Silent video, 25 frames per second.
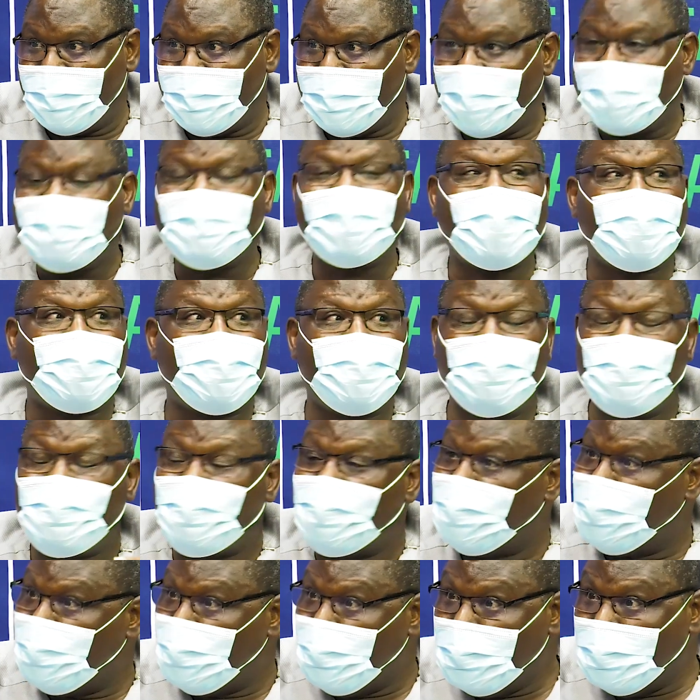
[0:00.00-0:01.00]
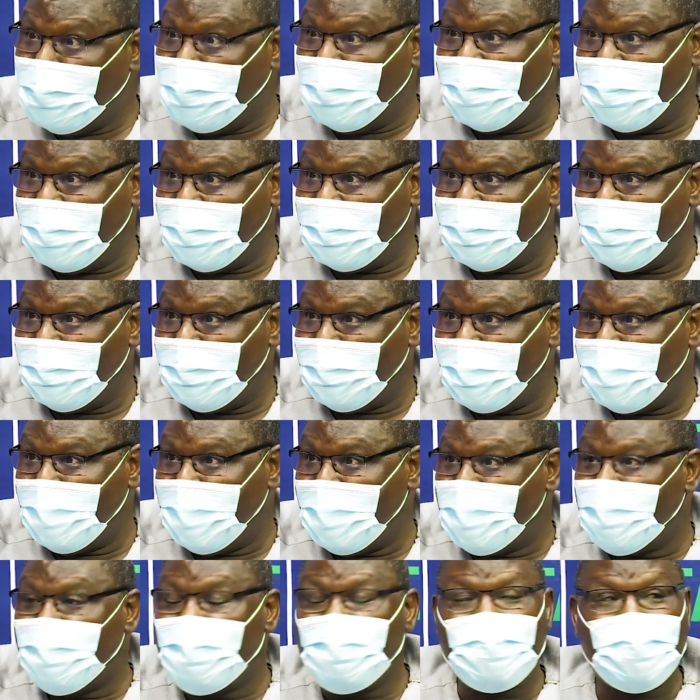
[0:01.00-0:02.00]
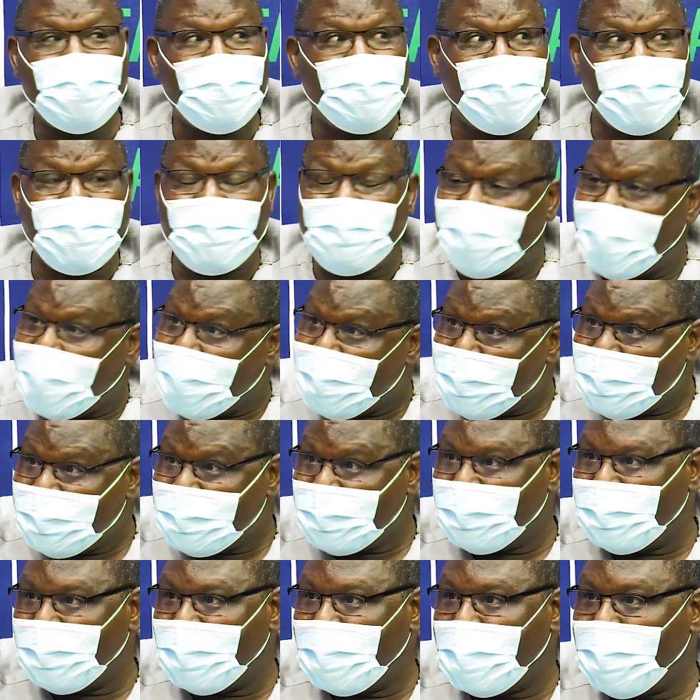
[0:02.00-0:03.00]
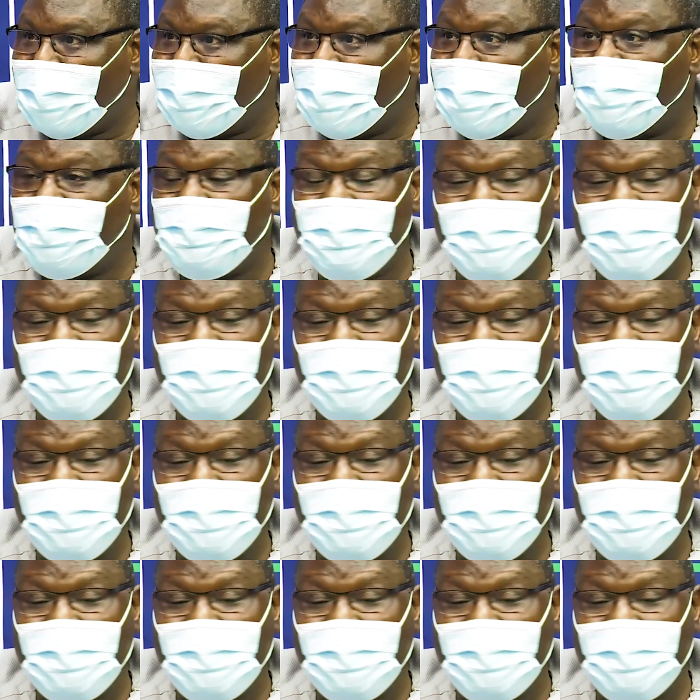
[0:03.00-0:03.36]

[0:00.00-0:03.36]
that are contributing to supervise our